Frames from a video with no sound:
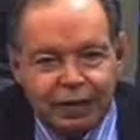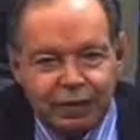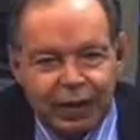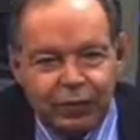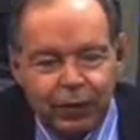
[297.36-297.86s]

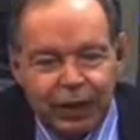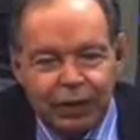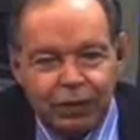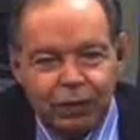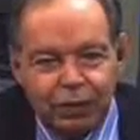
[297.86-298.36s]
So that
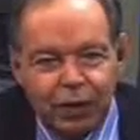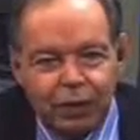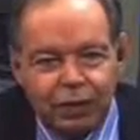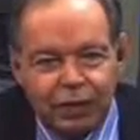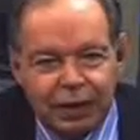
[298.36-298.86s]
way you
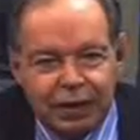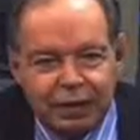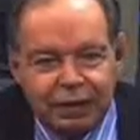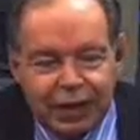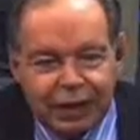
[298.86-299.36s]
don't
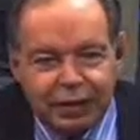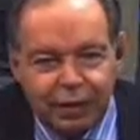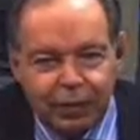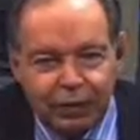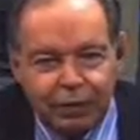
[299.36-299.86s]
need to sack
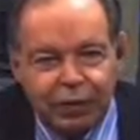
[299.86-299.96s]
someone, you